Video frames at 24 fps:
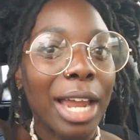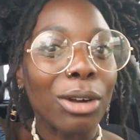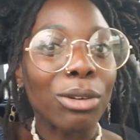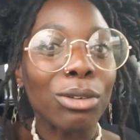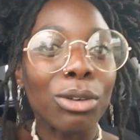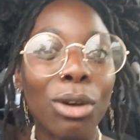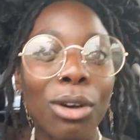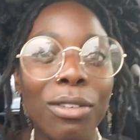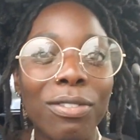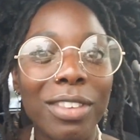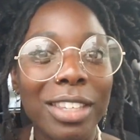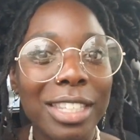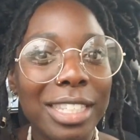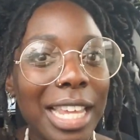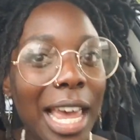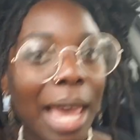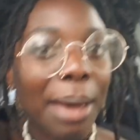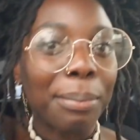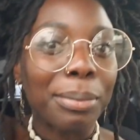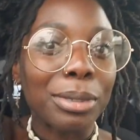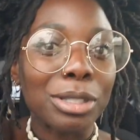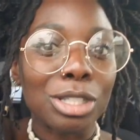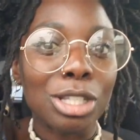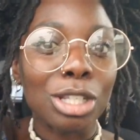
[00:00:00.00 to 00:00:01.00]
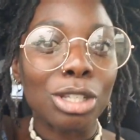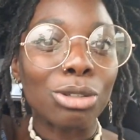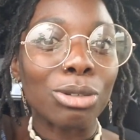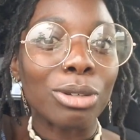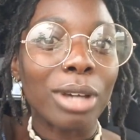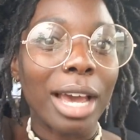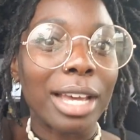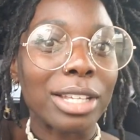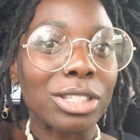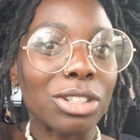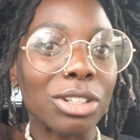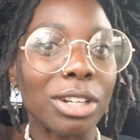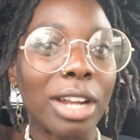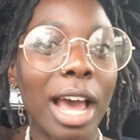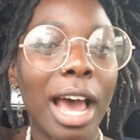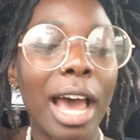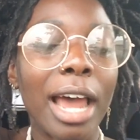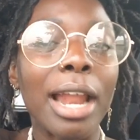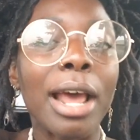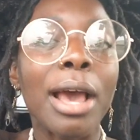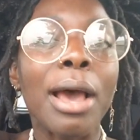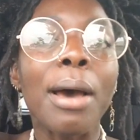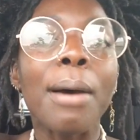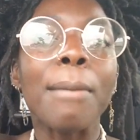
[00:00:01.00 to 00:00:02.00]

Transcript: don't know if this happens to you guys or not,